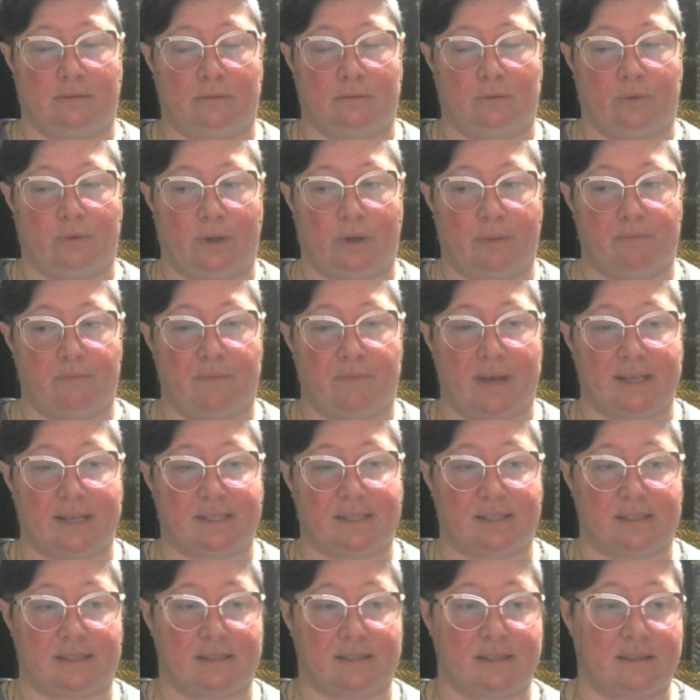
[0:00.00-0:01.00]
"What a mess
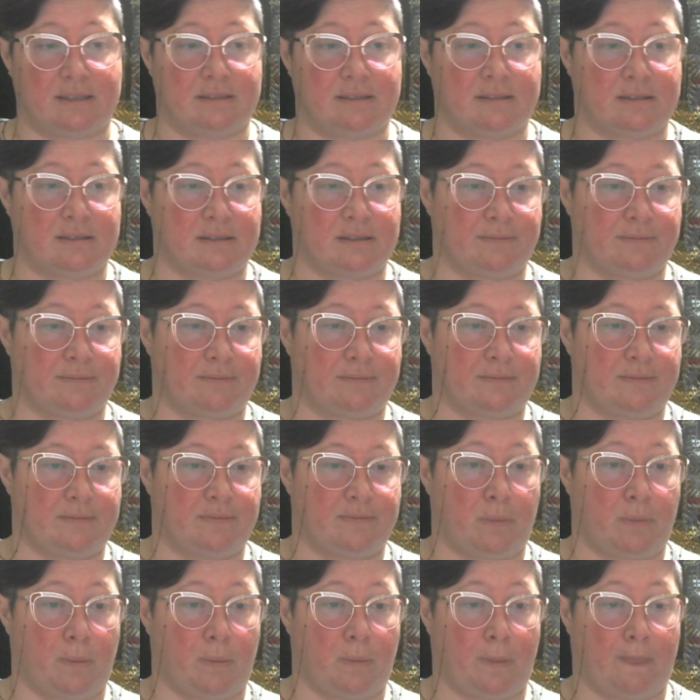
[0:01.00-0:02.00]
this is."
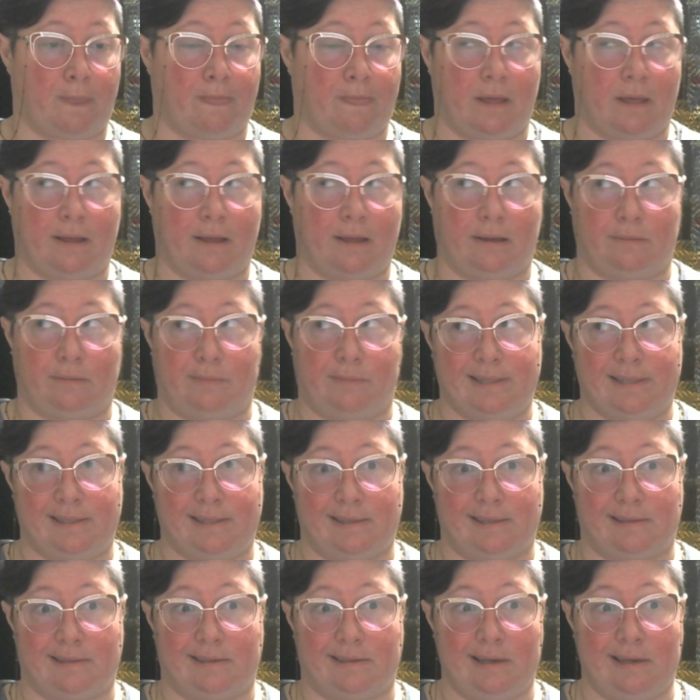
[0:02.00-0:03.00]
"A mess
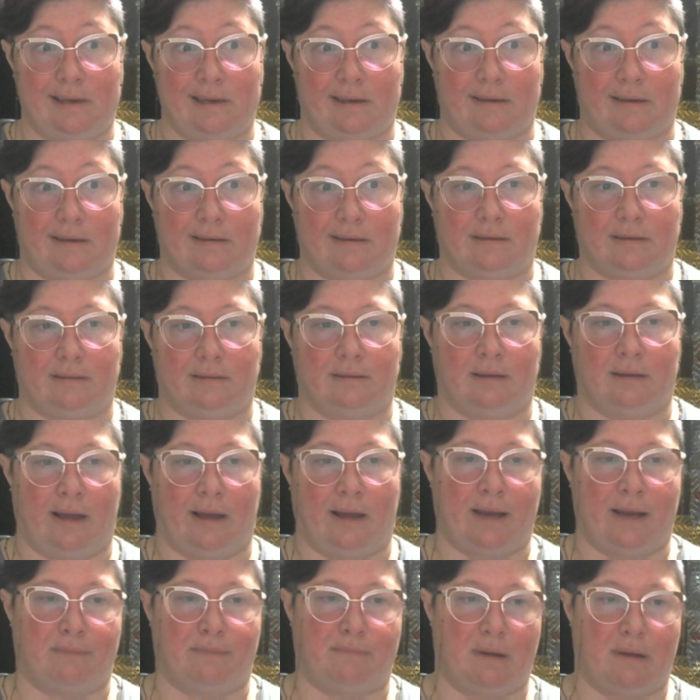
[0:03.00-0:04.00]
indeed,"
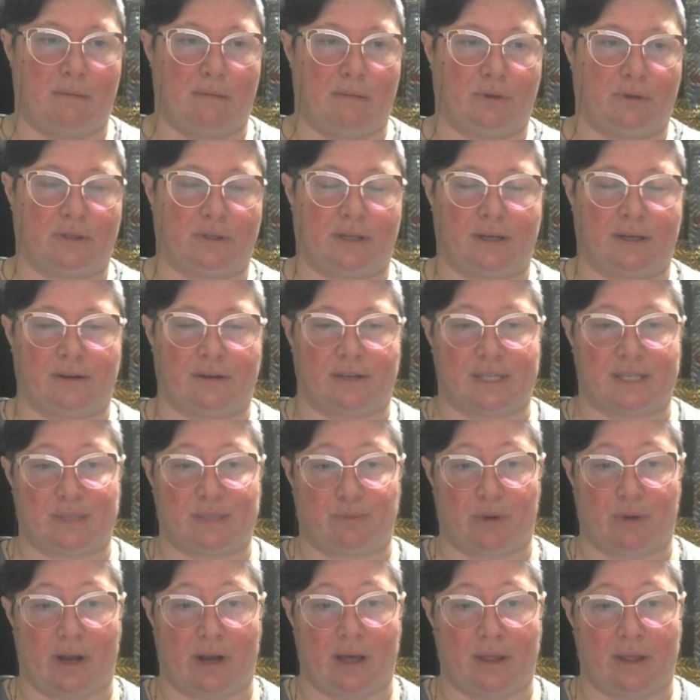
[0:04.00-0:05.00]
Laia mumbled under his
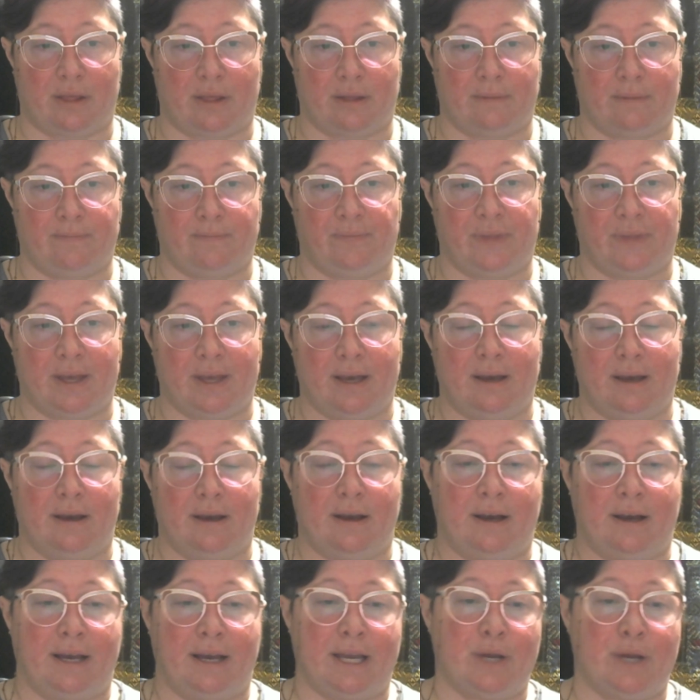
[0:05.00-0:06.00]
breath.
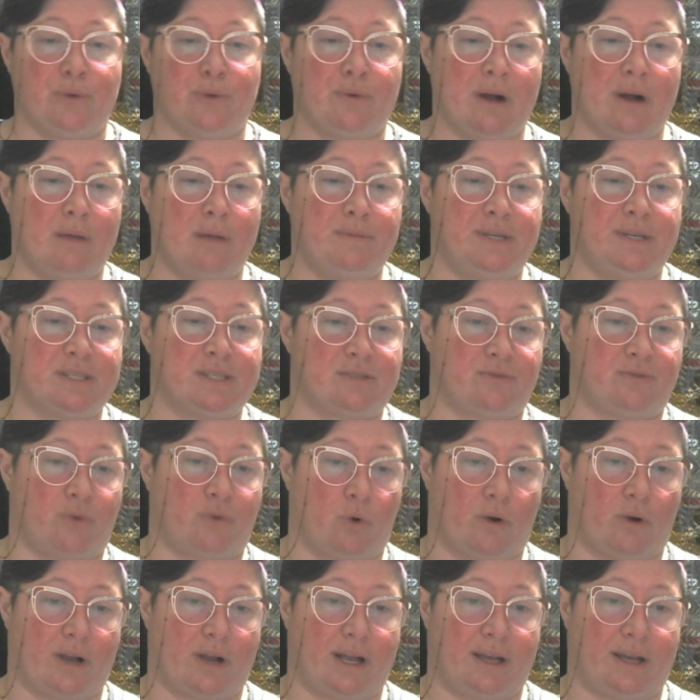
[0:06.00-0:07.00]
He rubbed his
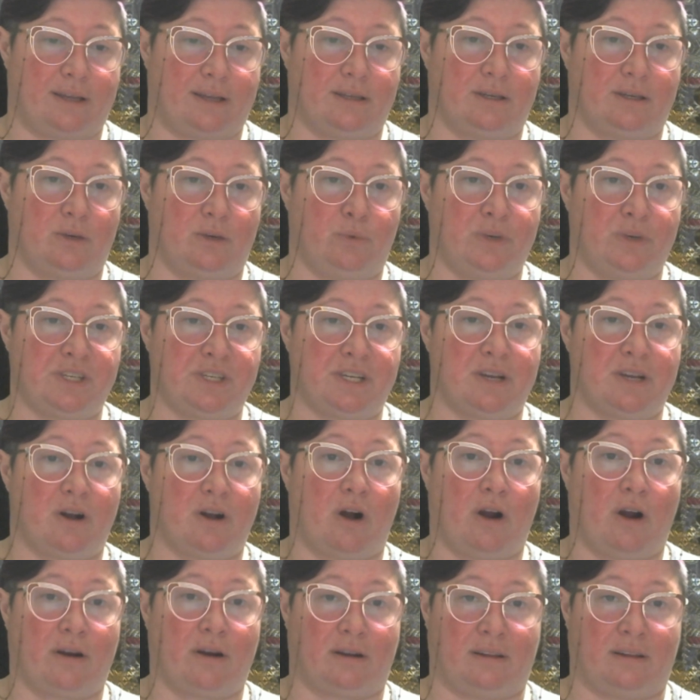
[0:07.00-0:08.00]
forehead, wishing
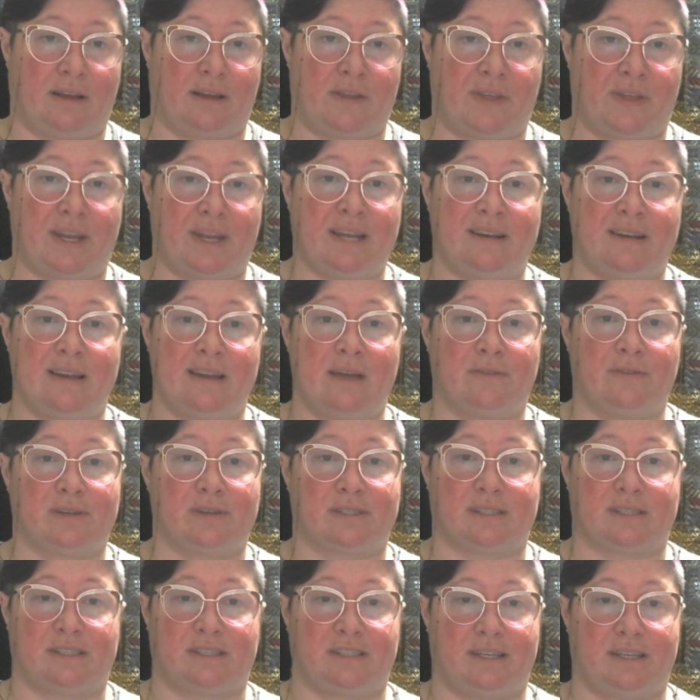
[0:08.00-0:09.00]
heartily that he'd never
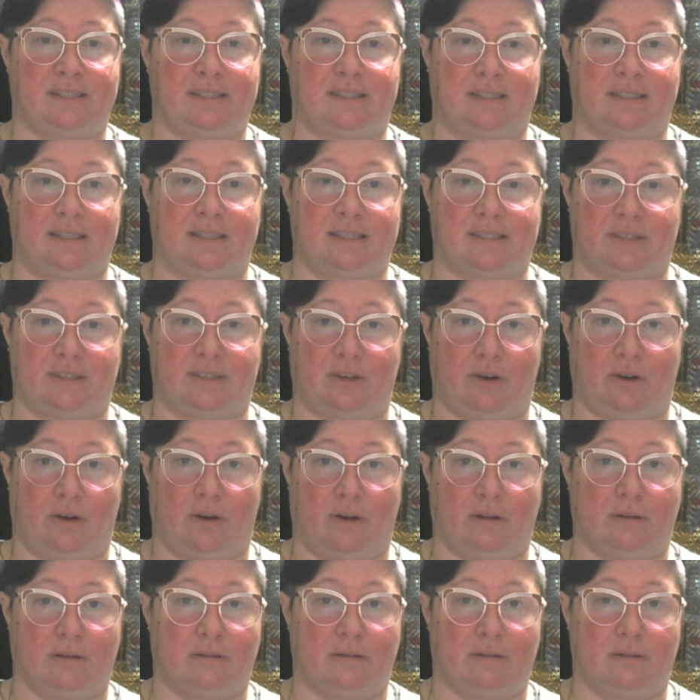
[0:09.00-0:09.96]
suggested this at all.